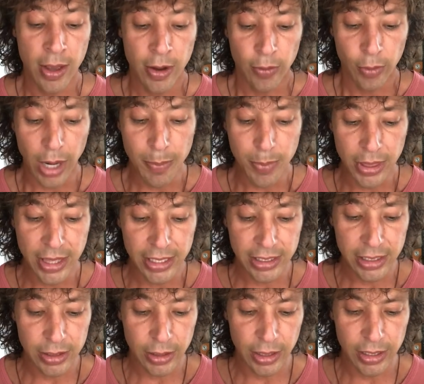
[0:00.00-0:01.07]
Right? But
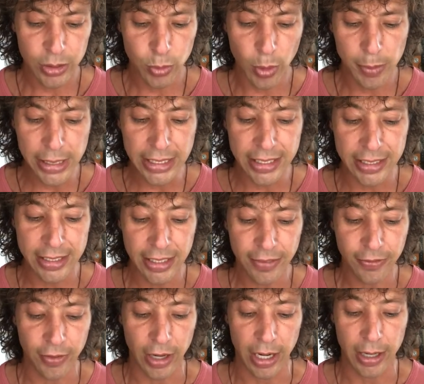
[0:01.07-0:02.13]
this woman's
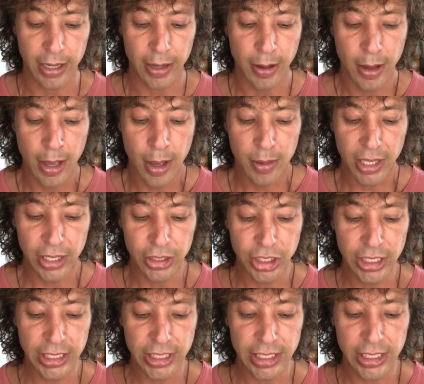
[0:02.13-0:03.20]
different, because
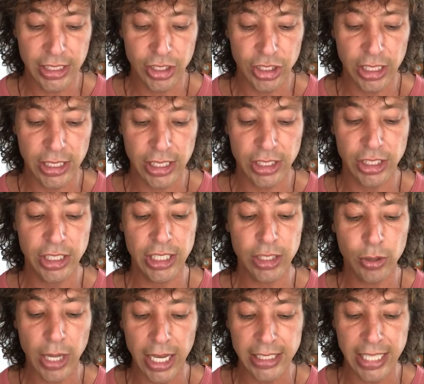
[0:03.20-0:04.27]
she sees Jesus and she
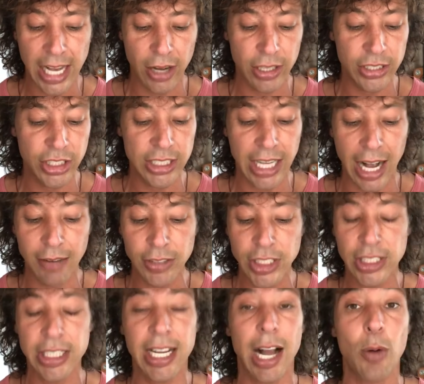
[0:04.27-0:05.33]
cries out, and she
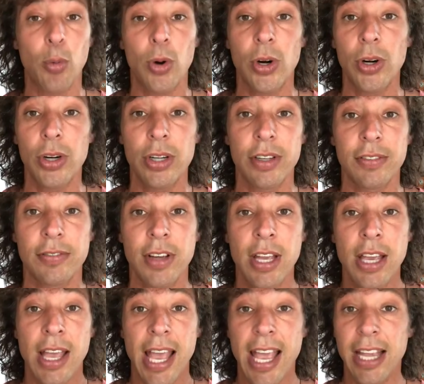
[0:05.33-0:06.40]
obviously got word of,
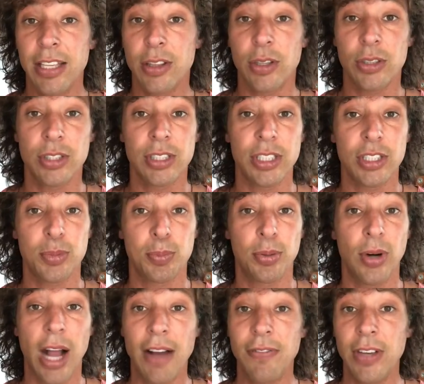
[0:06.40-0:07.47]
hey, there's this
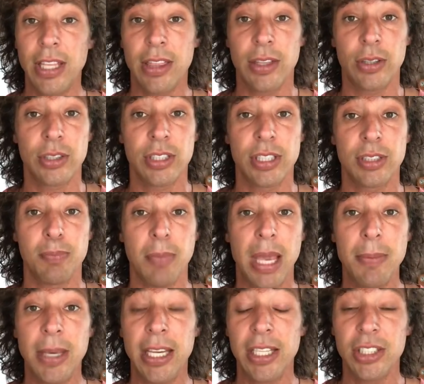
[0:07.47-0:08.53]
prophet,
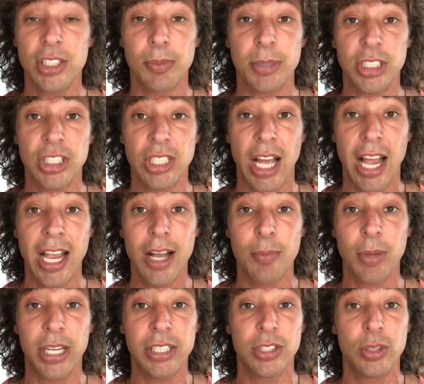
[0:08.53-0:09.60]
maybe he's the Messiah,
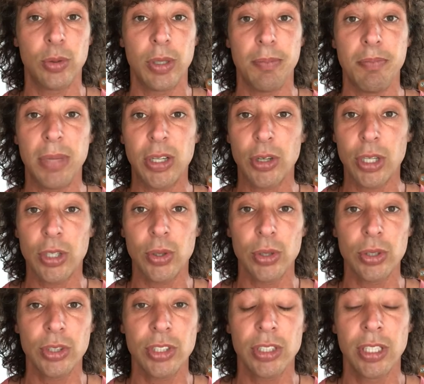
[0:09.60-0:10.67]
but he's doing
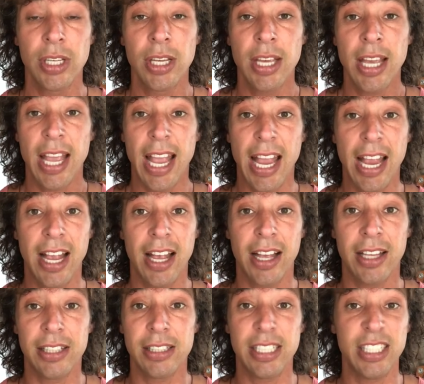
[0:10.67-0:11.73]
miracles,
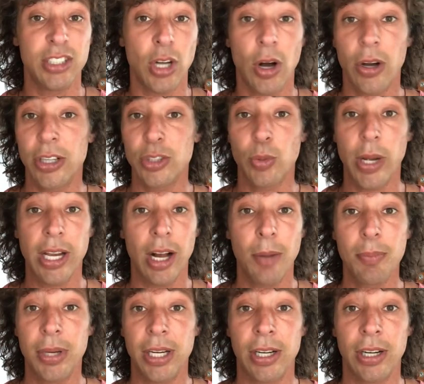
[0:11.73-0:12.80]
and he's on his way
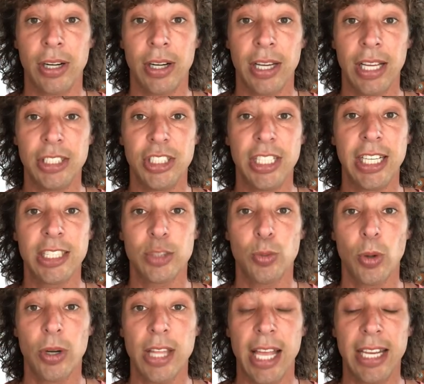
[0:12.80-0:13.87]
up here. And she gets
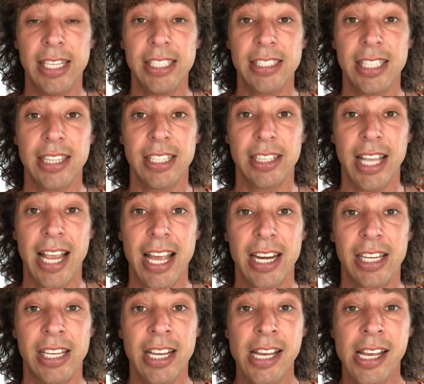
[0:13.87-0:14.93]
word that he's in the land, and